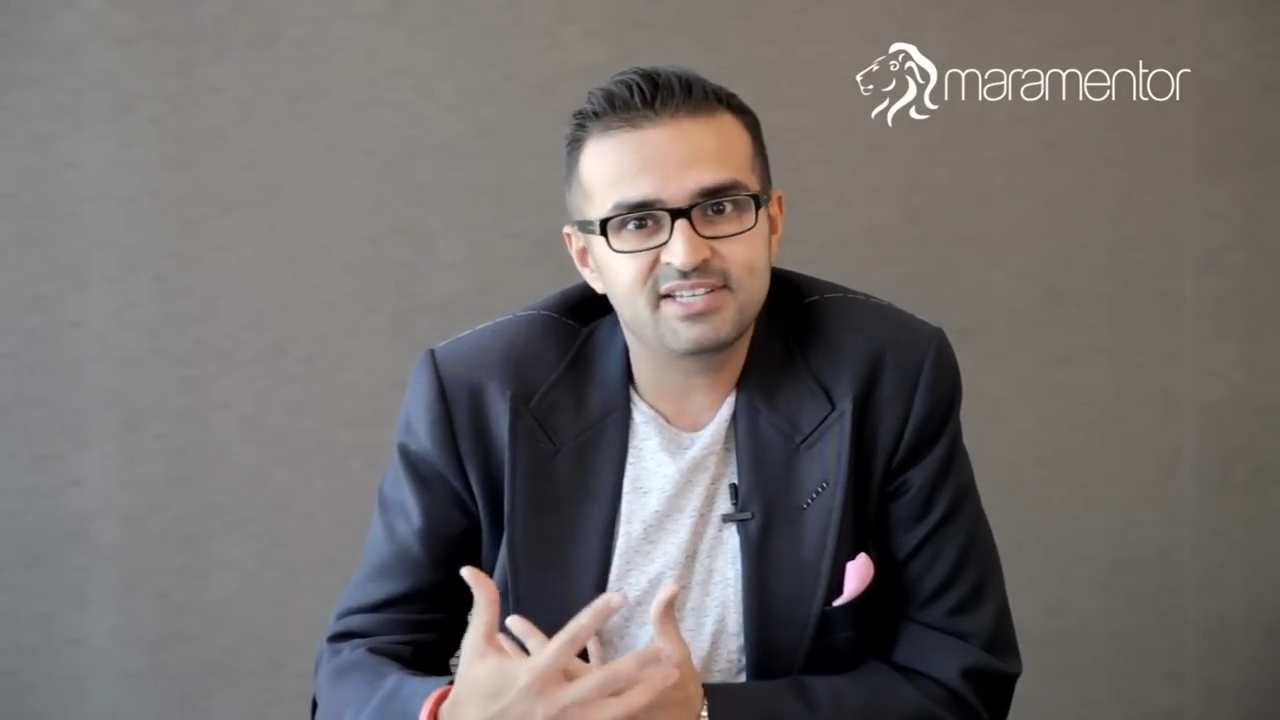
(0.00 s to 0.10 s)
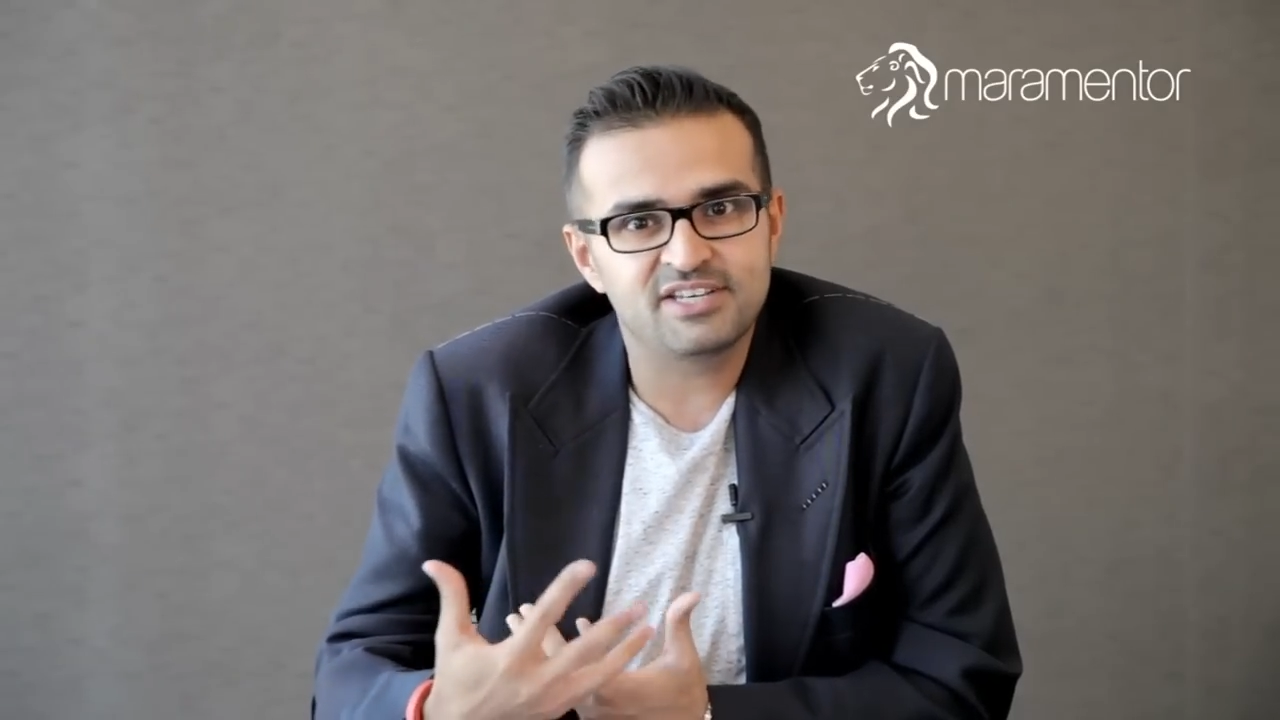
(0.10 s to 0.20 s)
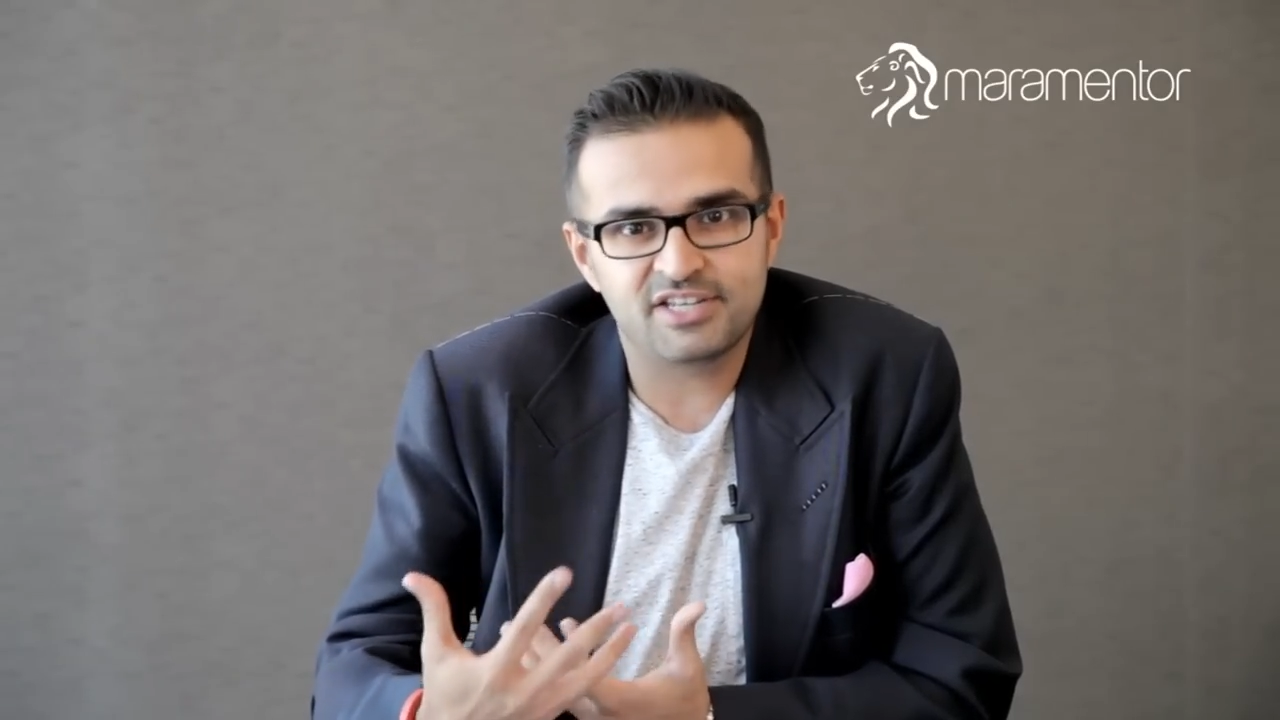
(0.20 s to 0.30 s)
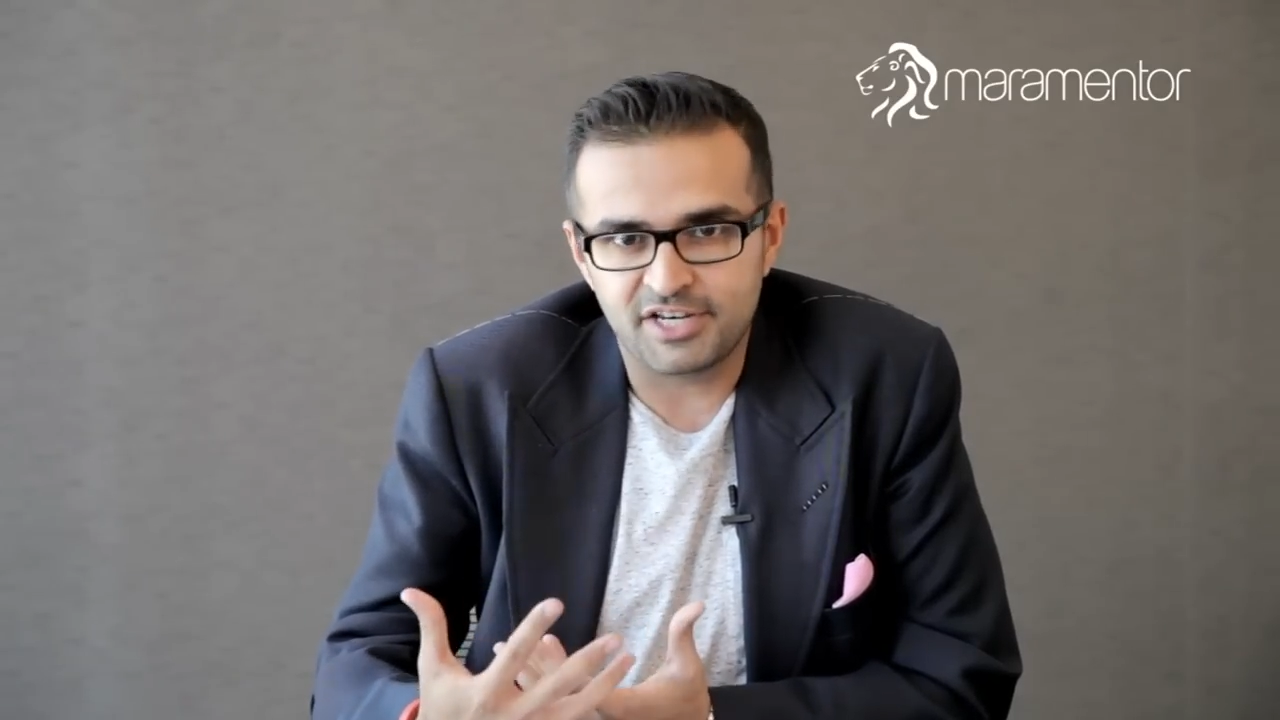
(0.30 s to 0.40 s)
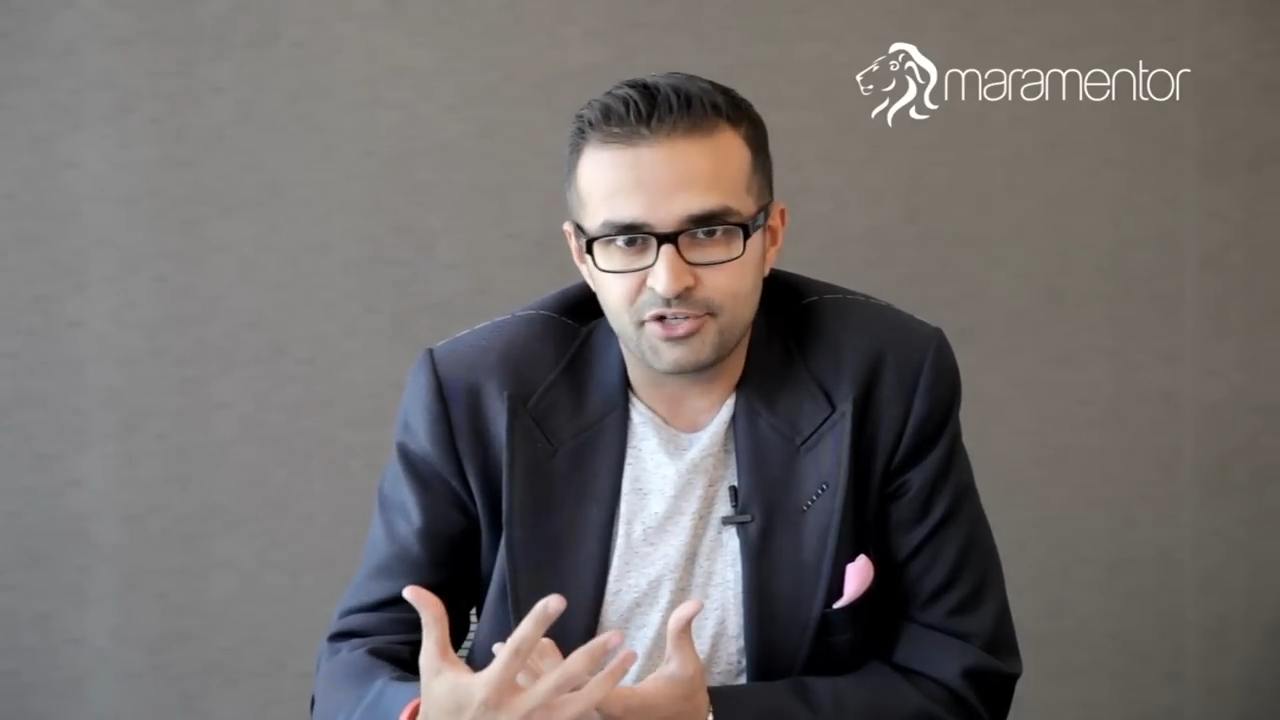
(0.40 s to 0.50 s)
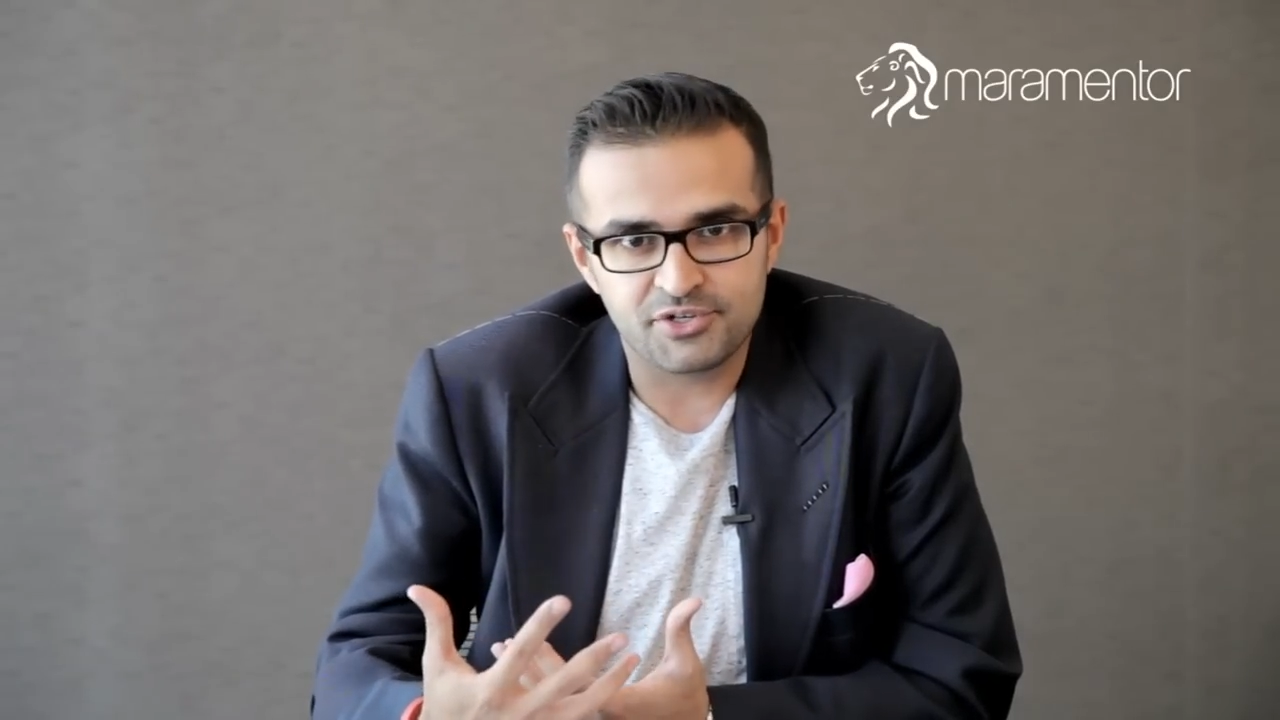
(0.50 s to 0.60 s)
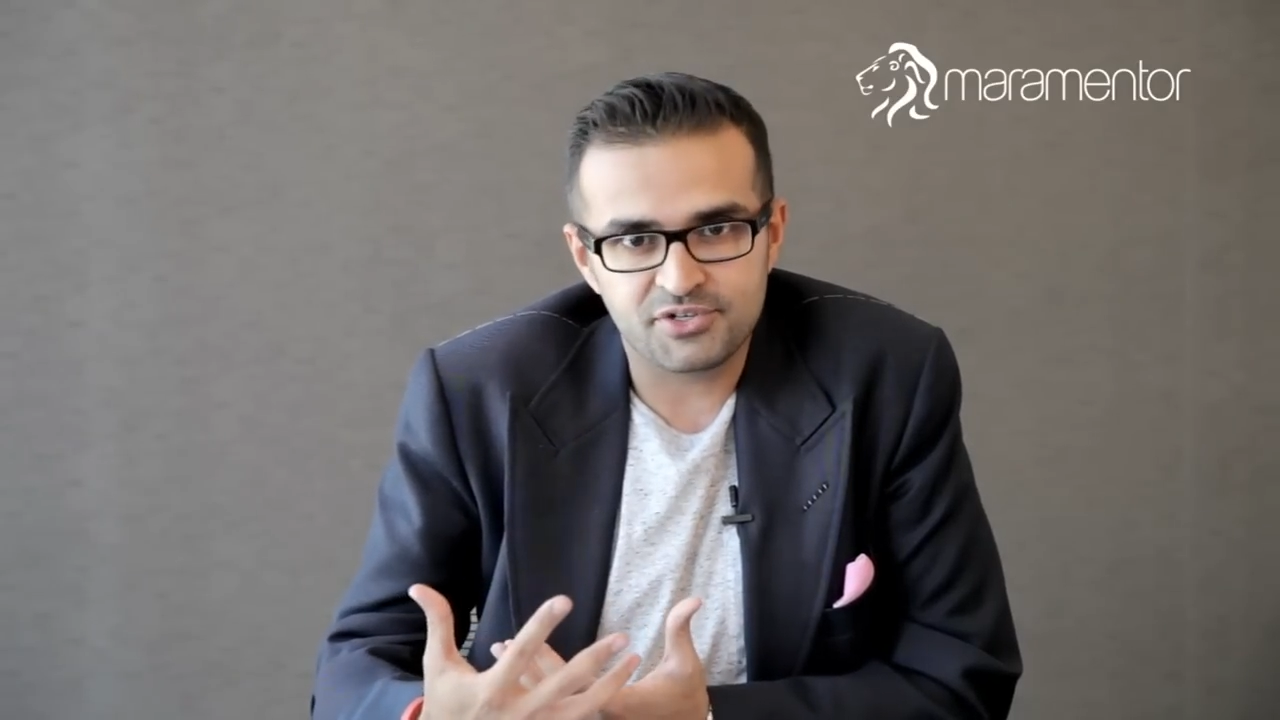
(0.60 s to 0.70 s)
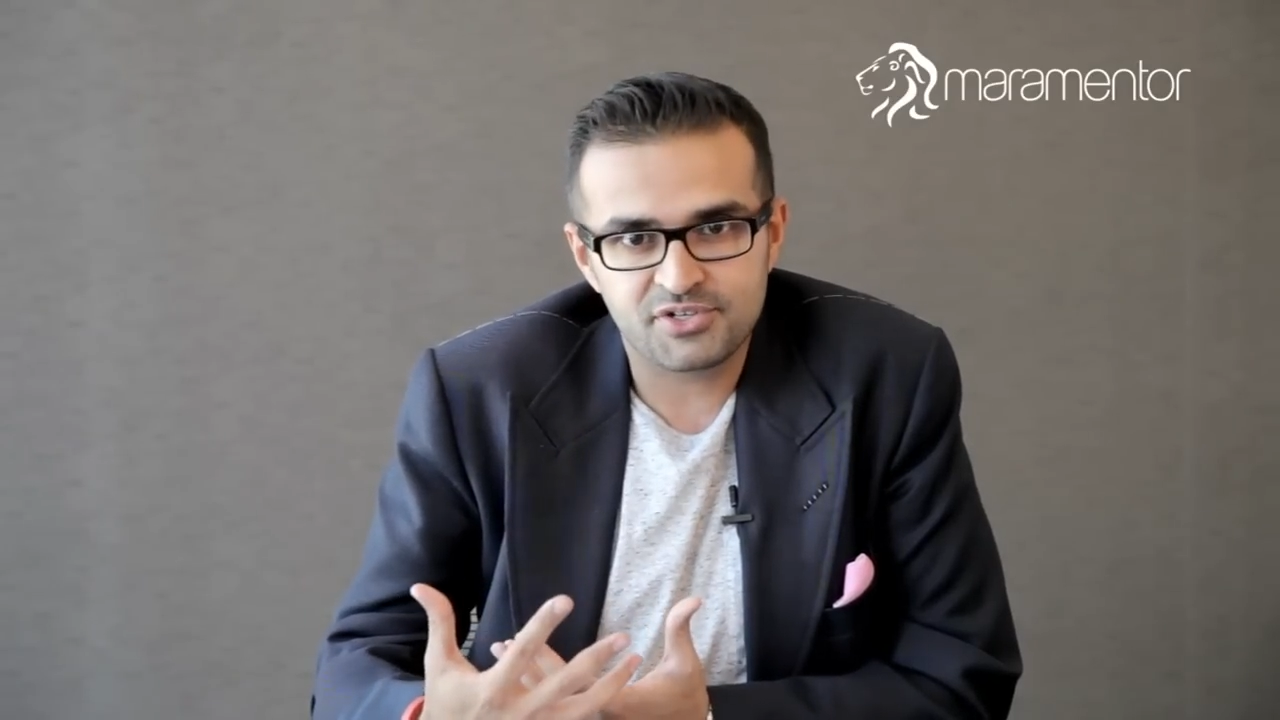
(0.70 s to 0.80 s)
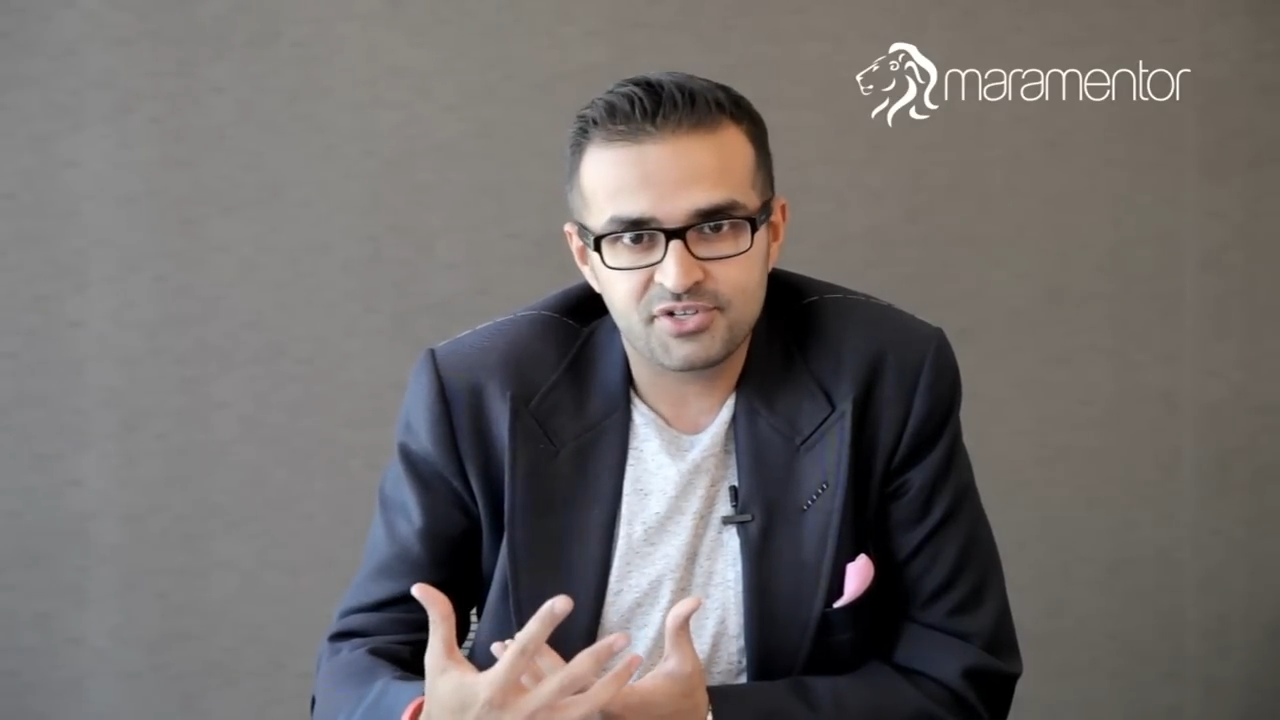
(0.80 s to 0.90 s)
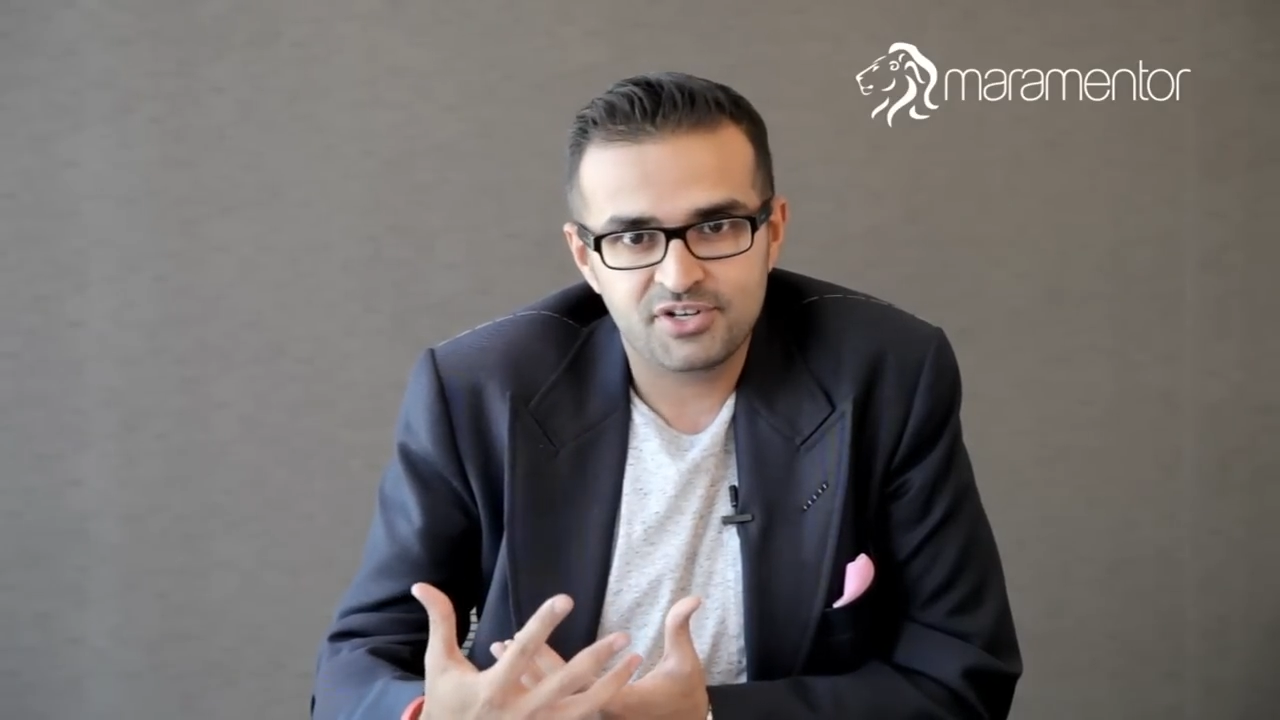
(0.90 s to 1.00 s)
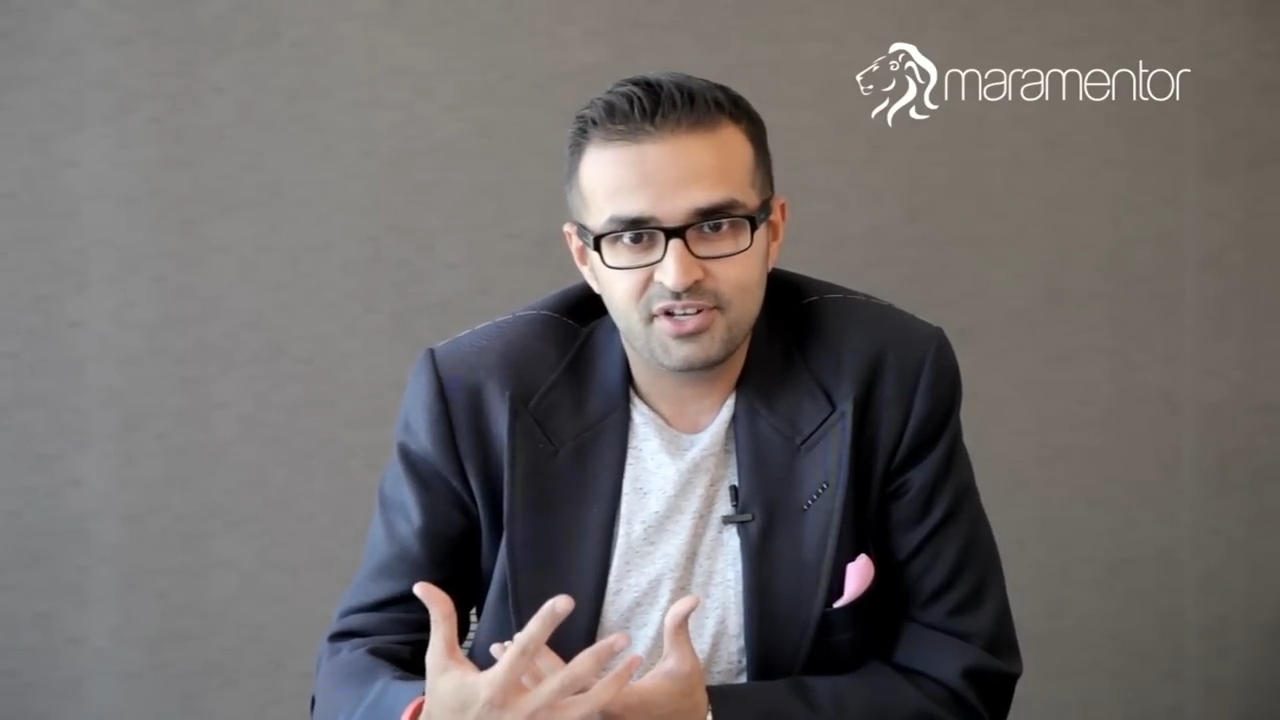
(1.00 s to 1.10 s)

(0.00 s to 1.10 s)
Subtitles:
contagious.